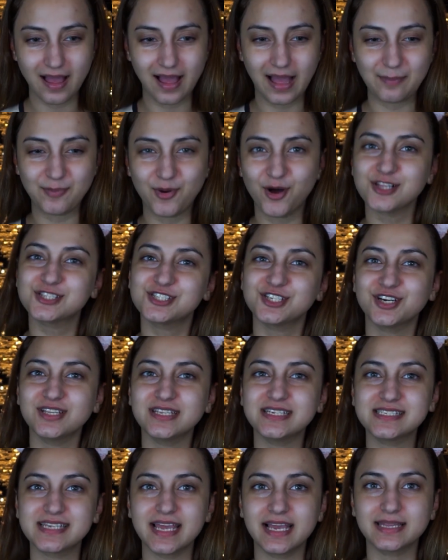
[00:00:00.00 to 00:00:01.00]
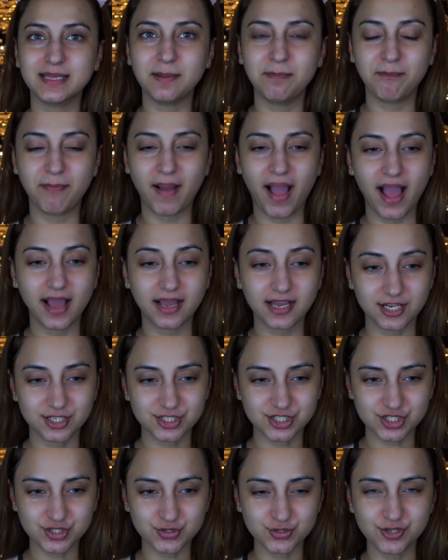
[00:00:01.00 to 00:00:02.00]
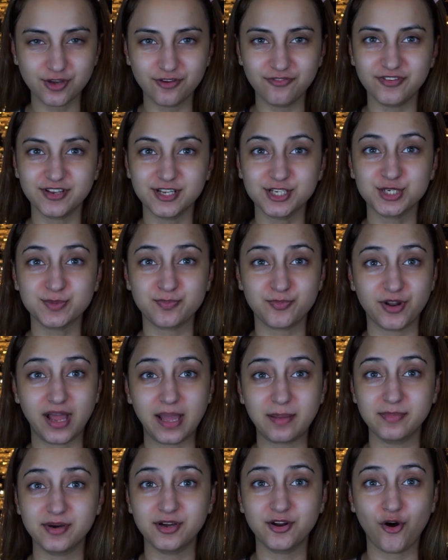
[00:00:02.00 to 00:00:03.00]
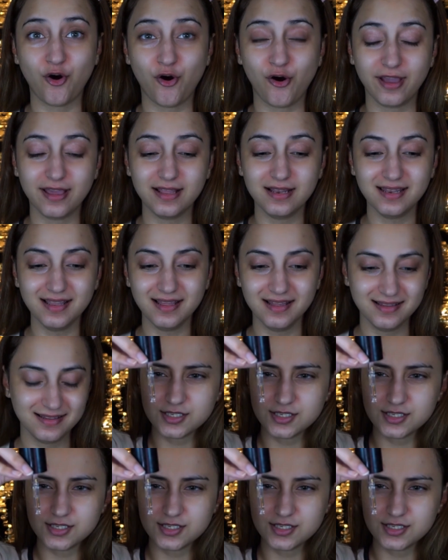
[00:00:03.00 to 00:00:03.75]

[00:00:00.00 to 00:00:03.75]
I'm also going to take the PAC Studio Finish Primer Oil.